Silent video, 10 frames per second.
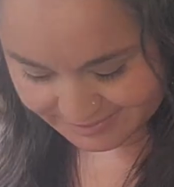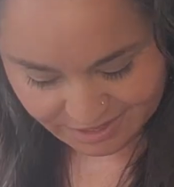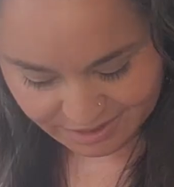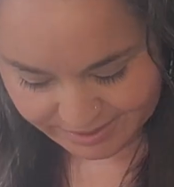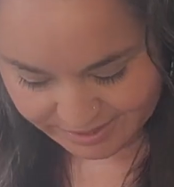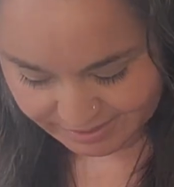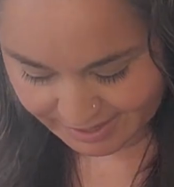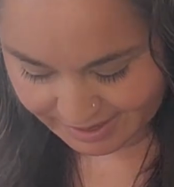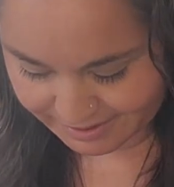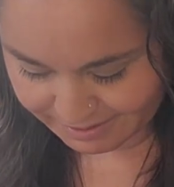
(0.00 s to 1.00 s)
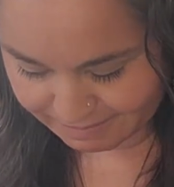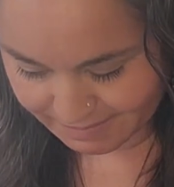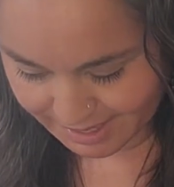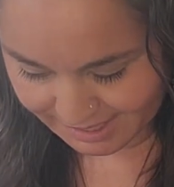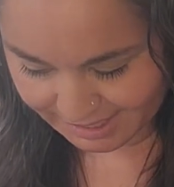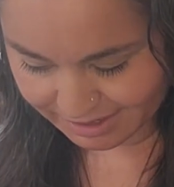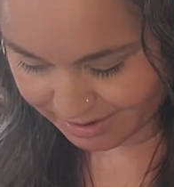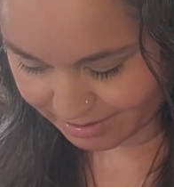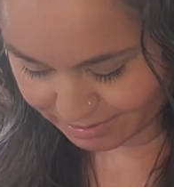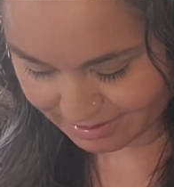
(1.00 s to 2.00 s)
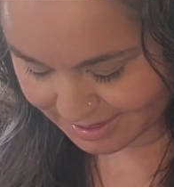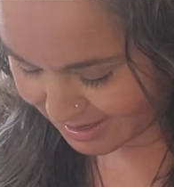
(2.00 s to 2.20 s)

career, love, and money, yo.